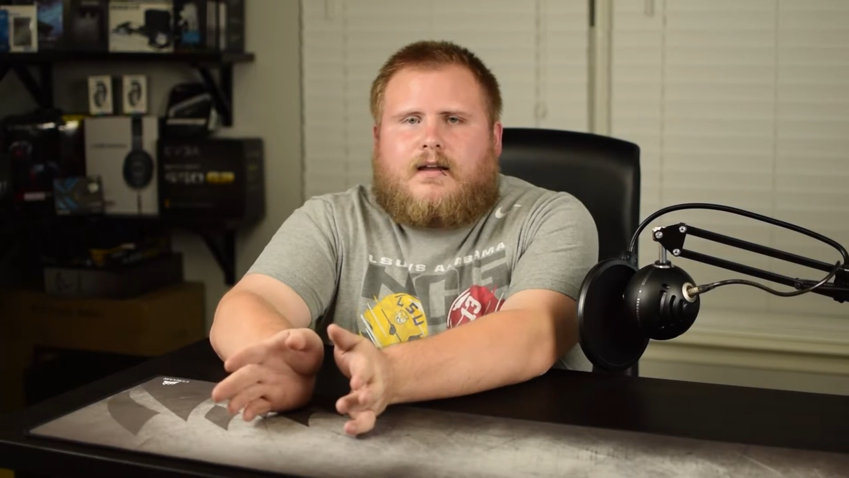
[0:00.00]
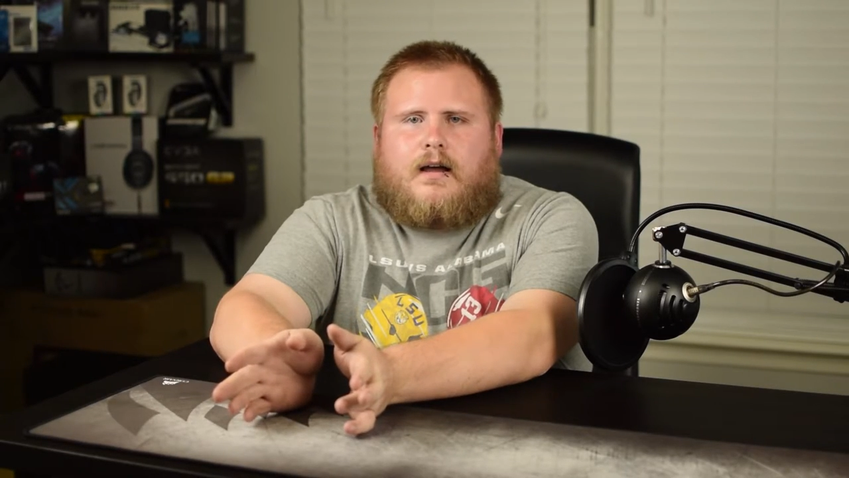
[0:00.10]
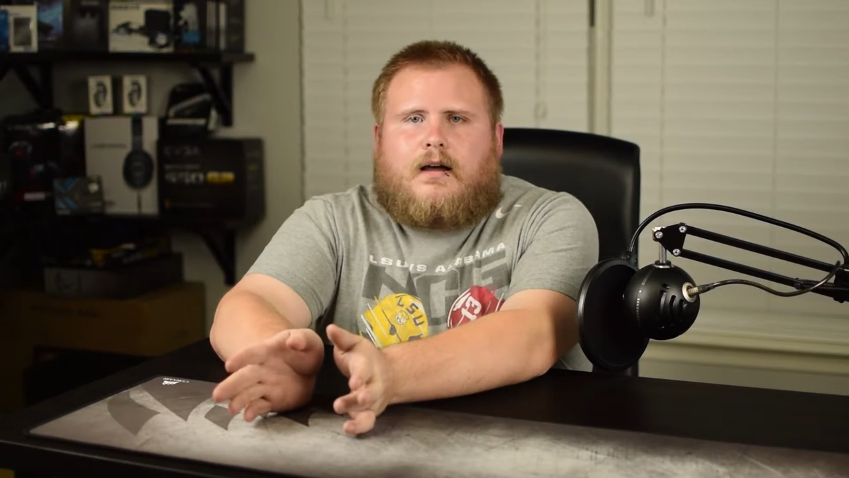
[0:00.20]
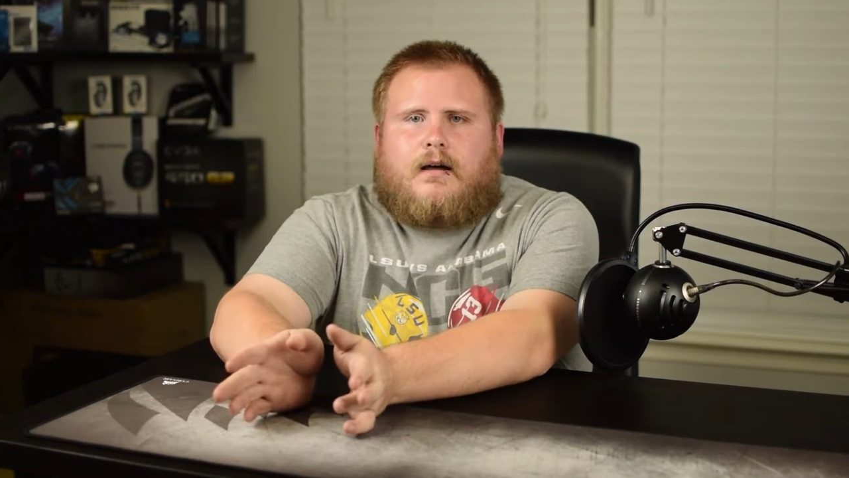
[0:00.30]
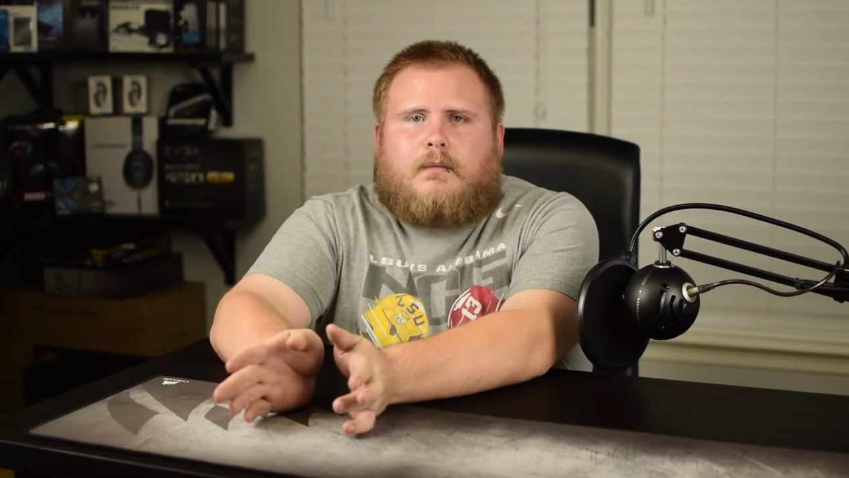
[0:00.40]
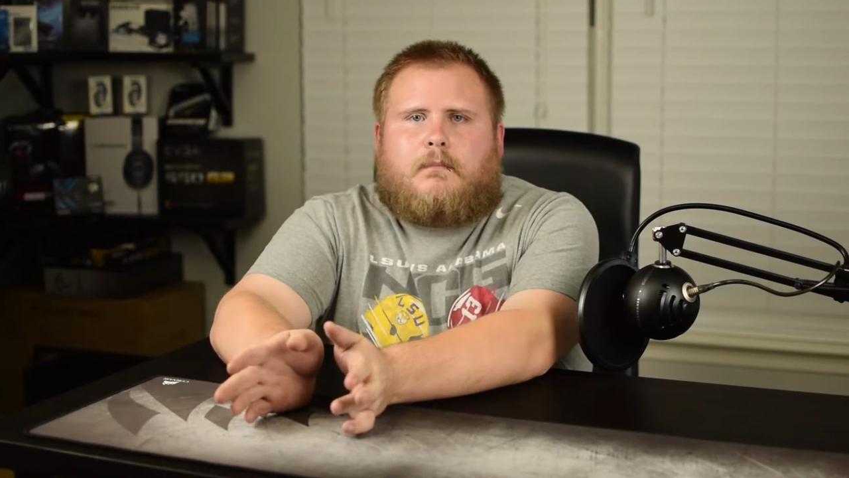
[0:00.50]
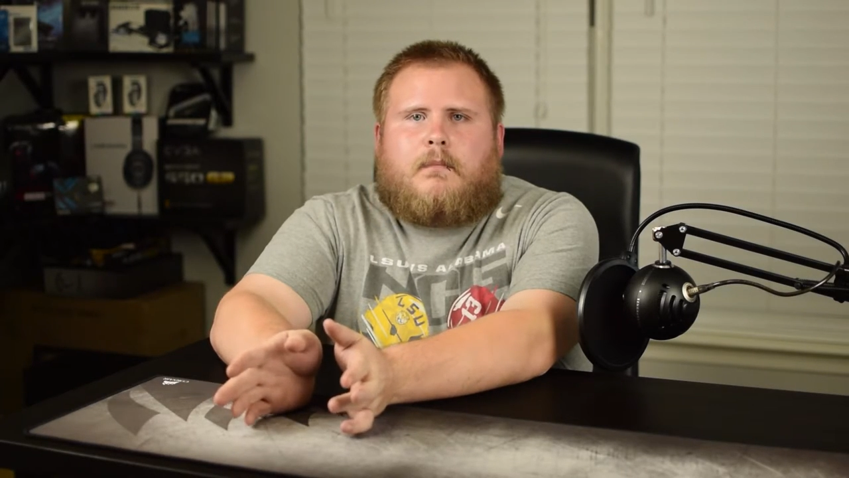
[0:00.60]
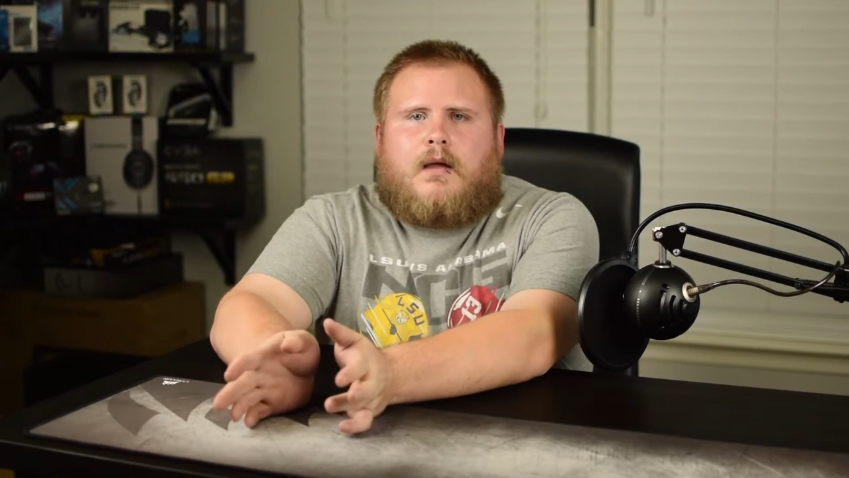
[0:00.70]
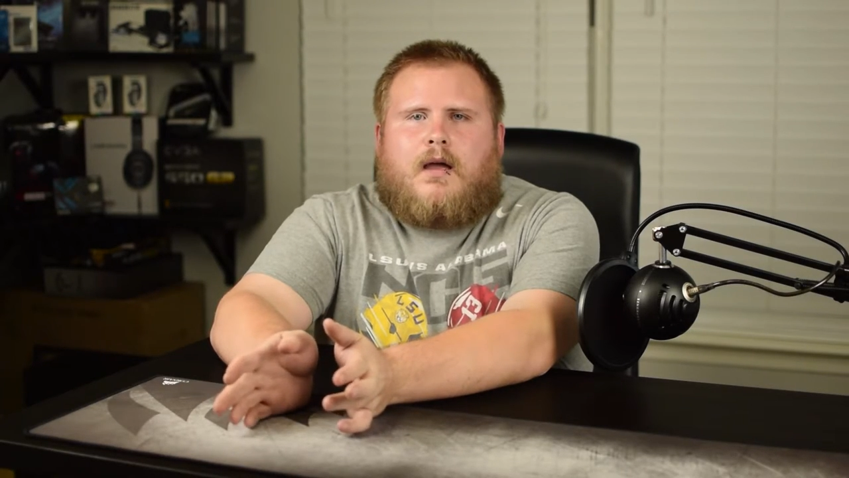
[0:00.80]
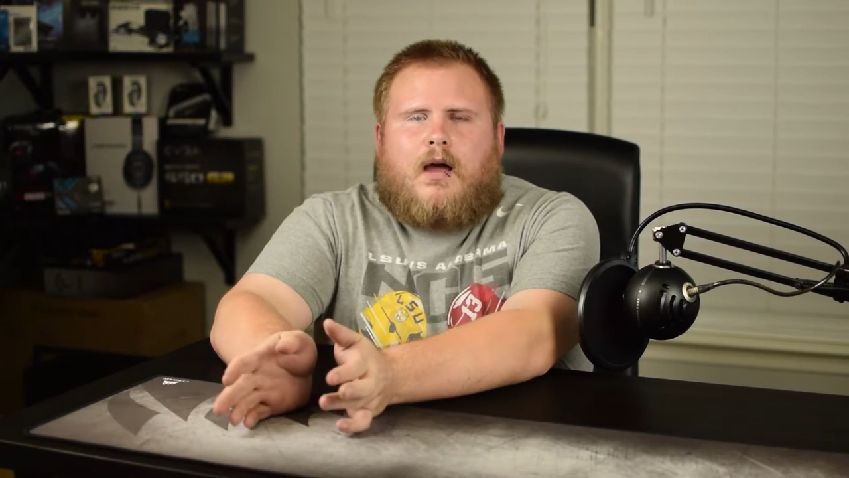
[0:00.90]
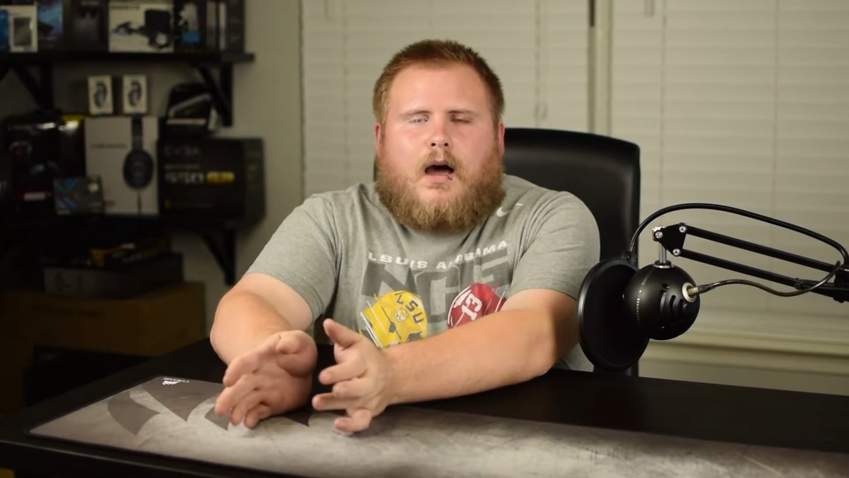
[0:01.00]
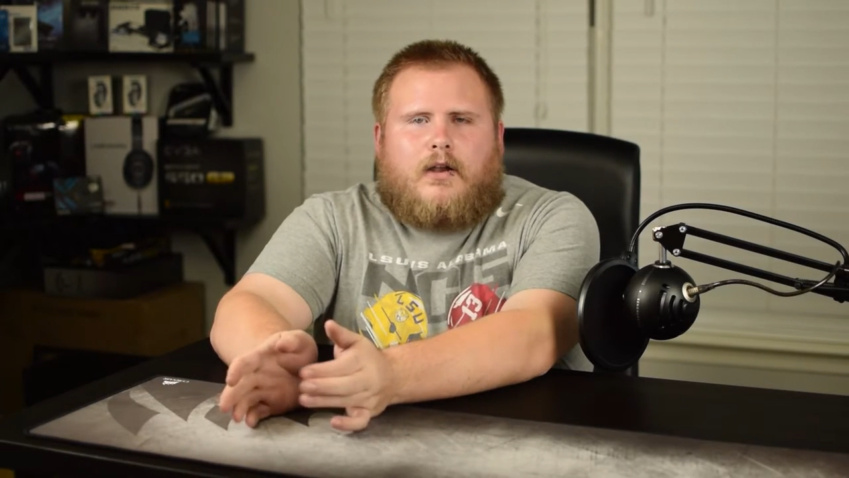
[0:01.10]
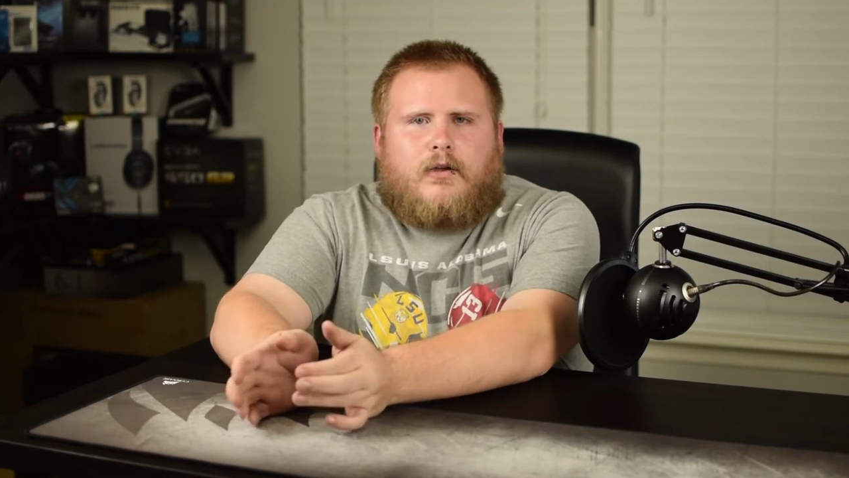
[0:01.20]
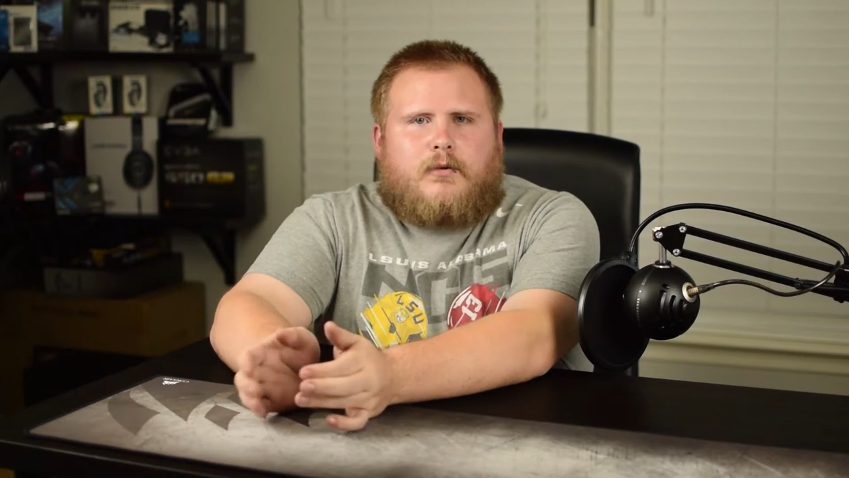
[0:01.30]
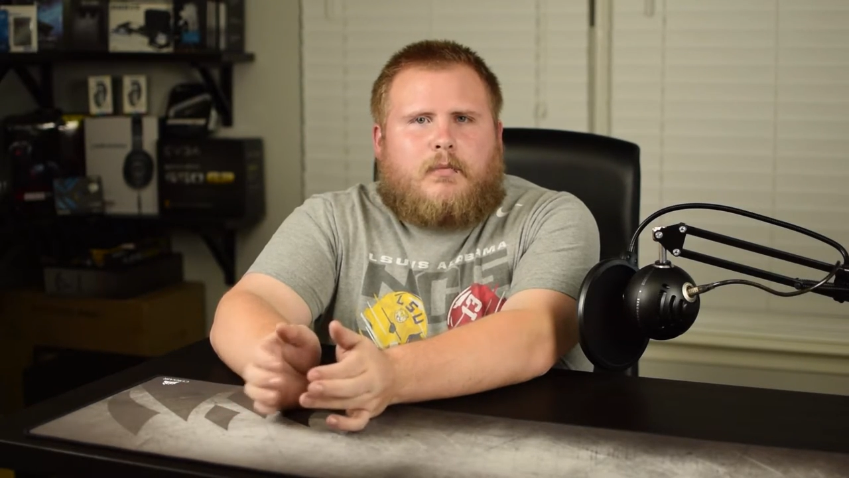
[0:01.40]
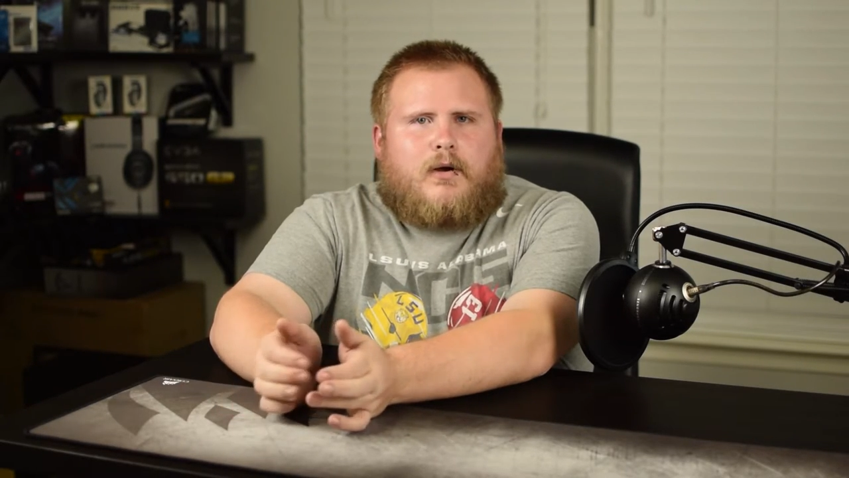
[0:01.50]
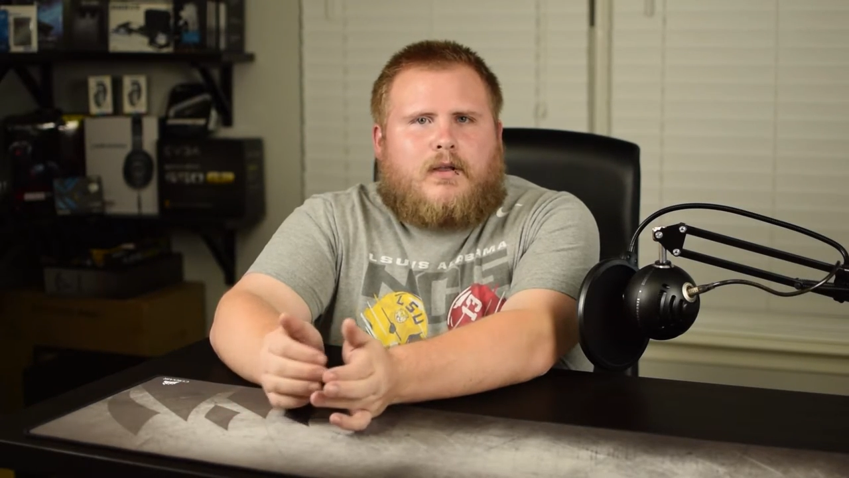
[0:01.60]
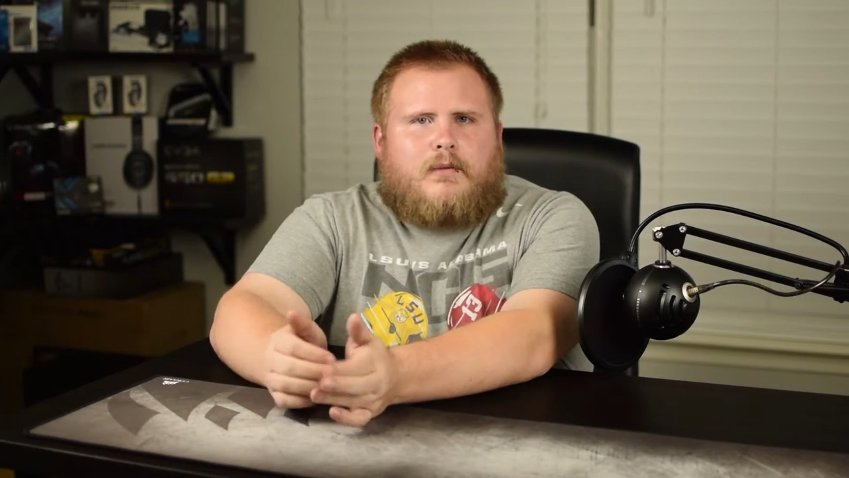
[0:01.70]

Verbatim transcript: Um, another part of